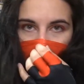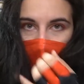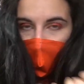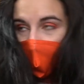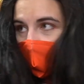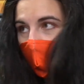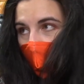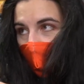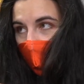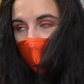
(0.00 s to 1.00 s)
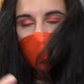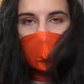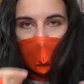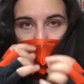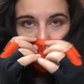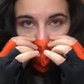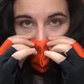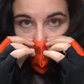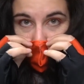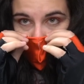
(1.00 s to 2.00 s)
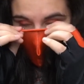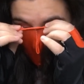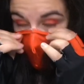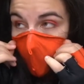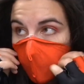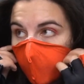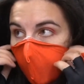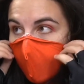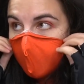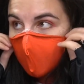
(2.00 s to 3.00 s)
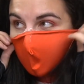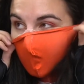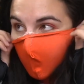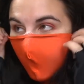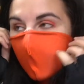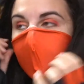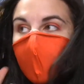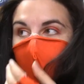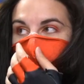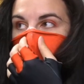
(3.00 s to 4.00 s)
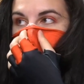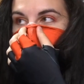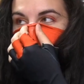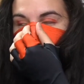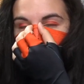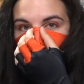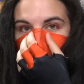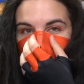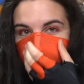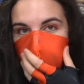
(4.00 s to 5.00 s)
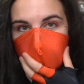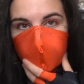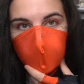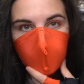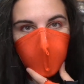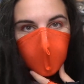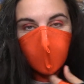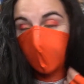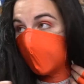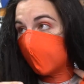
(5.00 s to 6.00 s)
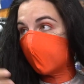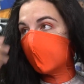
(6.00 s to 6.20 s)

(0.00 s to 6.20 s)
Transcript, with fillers: Does the silk do this? I have no idea. I have to Google it. I have to Google silk poses before I make the thumbnail.